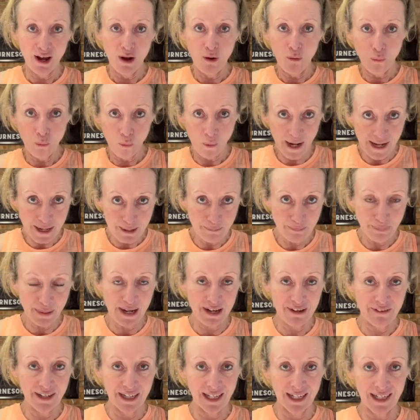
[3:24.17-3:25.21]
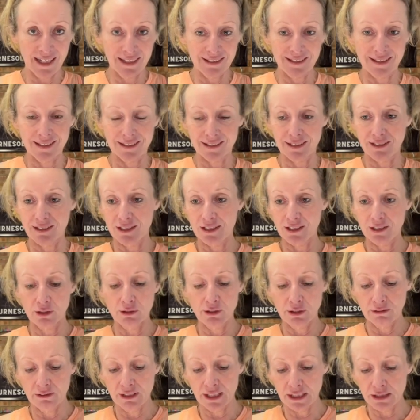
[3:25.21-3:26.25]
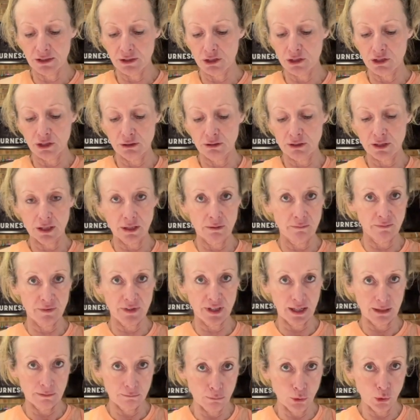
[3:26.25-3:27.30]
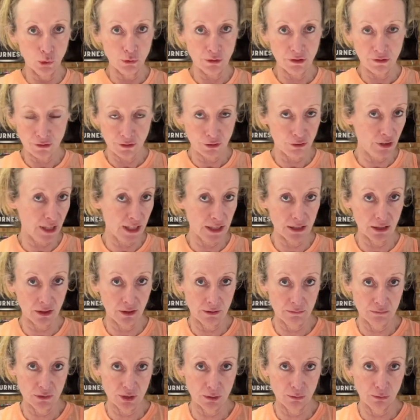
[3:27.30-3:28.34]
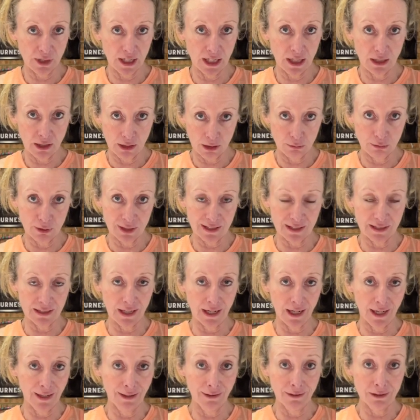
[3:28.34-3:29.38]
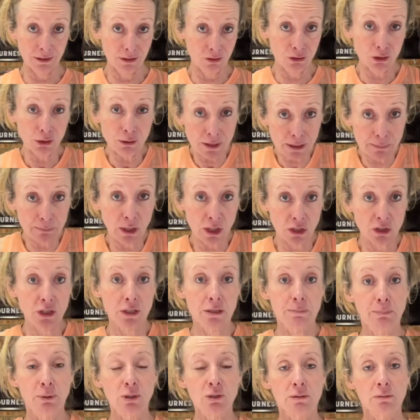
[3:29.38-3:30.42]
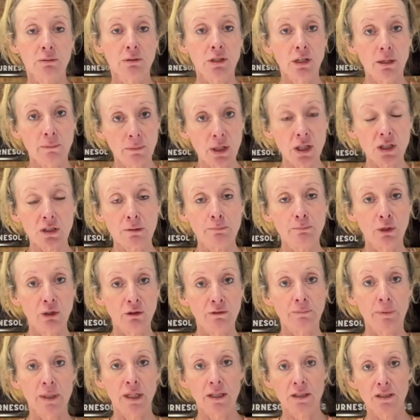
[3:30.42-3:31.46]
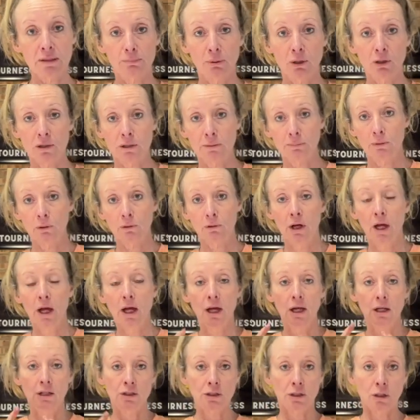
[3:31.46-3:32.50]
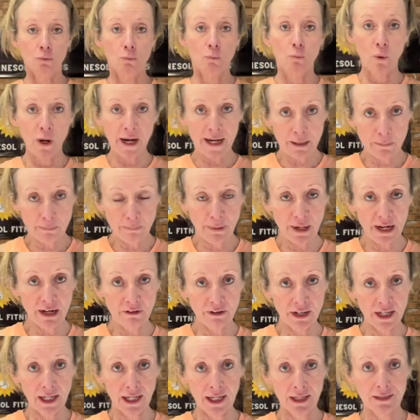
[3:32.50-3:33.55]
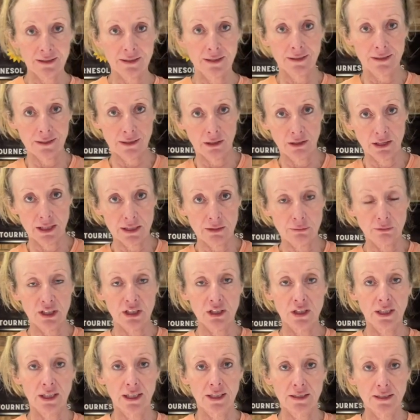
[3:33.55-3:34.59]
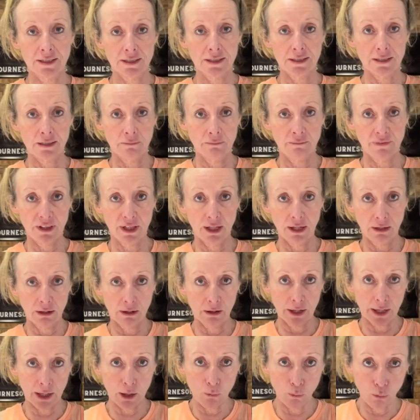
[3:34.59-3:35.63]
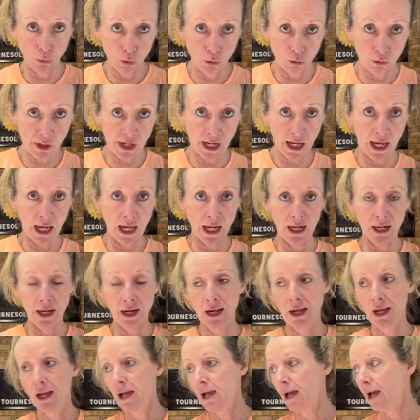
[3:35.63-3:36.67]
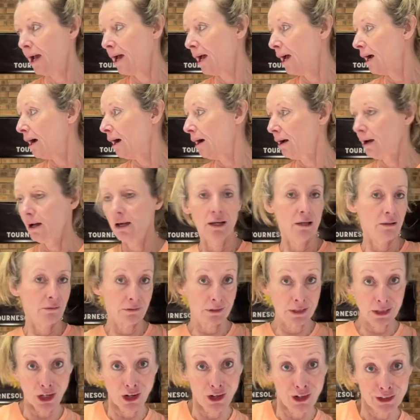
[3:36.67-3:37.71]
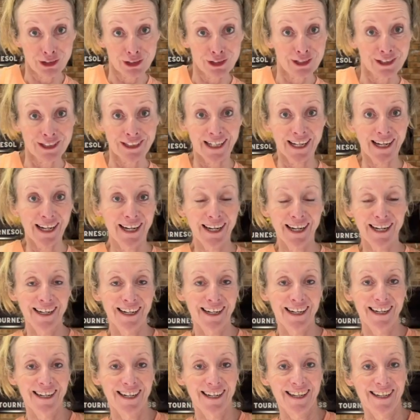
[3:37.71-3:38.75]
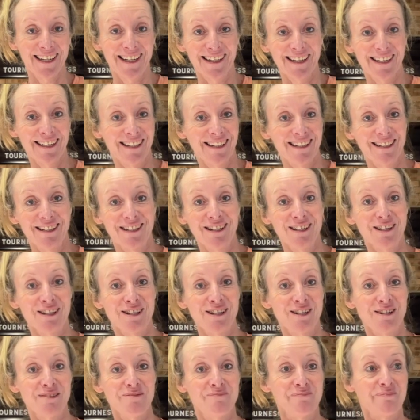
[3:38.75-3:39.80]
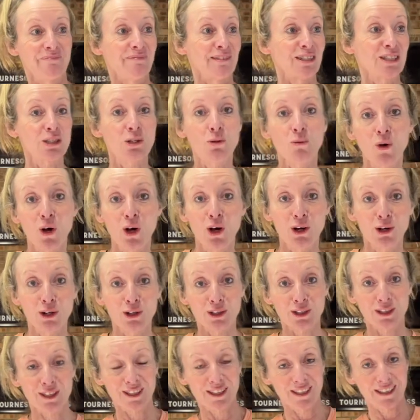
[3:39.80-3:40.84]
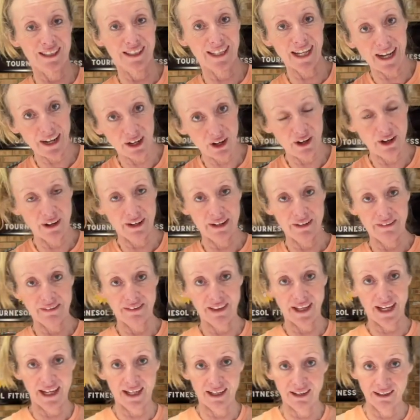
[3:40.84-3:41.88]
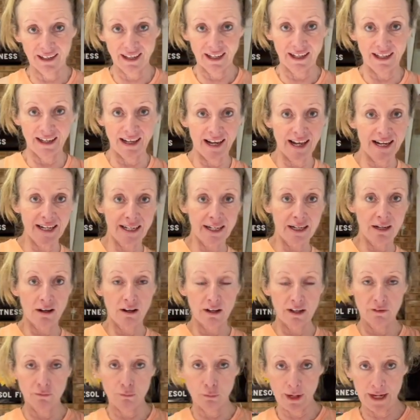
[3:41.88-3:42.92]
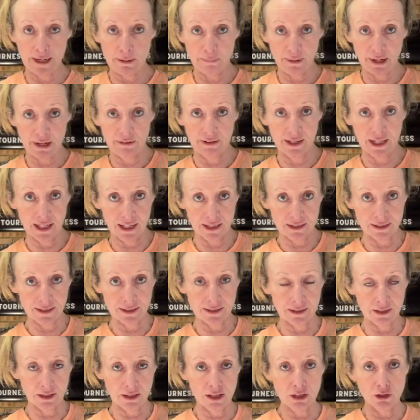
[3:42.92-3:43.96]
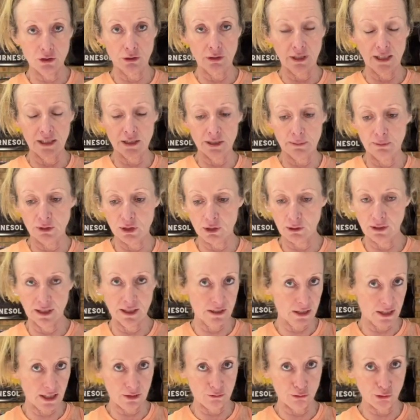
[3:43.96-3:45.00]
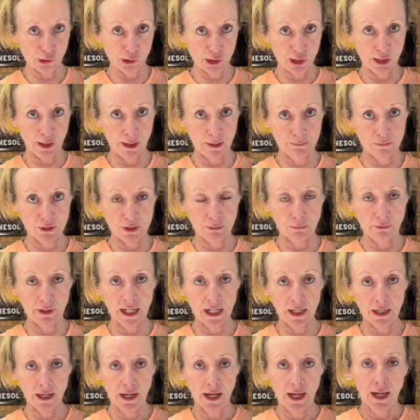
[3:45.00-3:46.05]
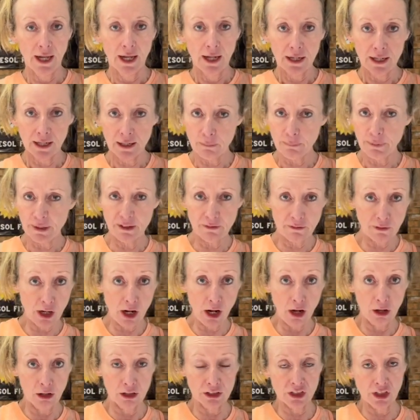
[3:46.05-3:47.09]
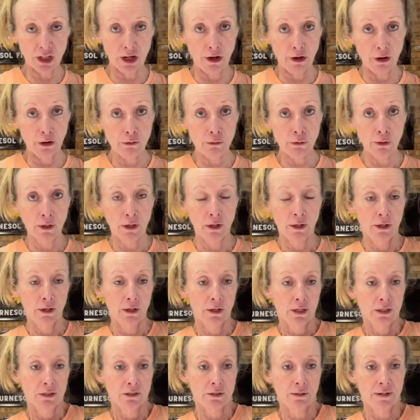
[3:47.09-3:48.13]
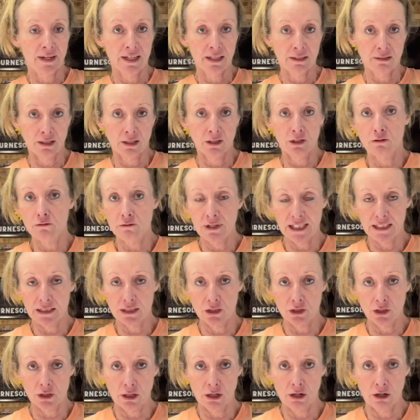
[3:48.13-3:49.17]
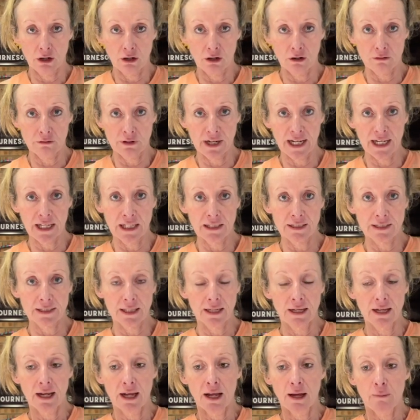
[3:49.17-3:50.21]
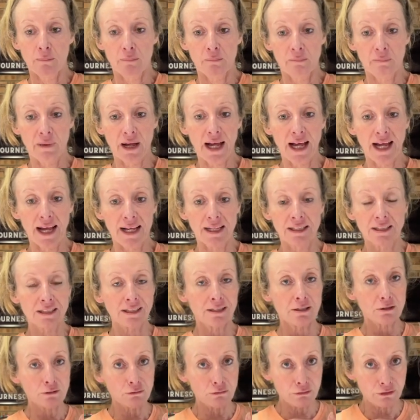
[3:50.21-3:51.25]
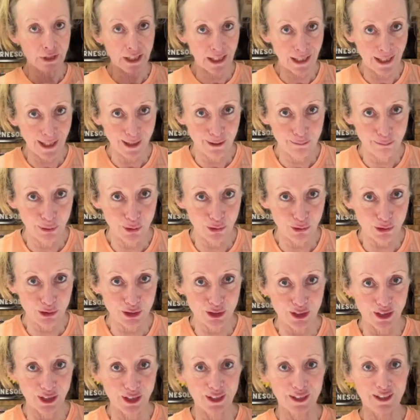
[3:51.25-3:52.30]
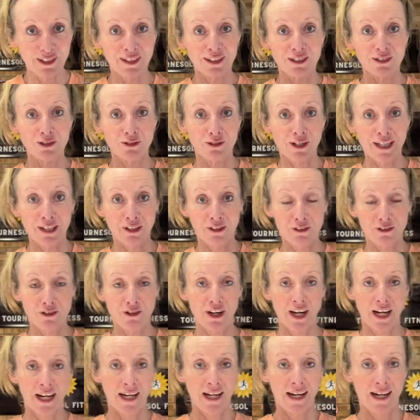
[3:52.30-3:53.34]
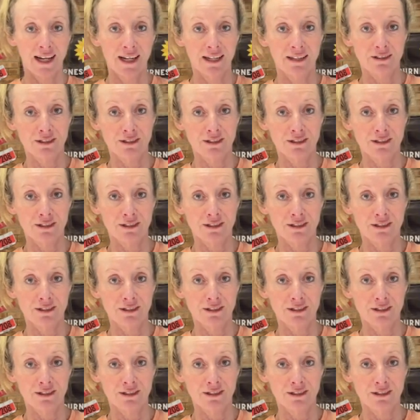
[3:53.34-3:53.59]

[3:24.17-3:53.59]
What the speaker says: Weight-bearing exercise, so you need to do something more than 3 times a week, I would say. Do as much as possible, as much movement as possible. So weight-bearing exercise, which is something like walking, dancing, squats, that kind of thing. Any kind of weight-bearing exercise you need to be doing several times a week. A little bit of cardio, so anything that raises your heart rate. And really important, strength training.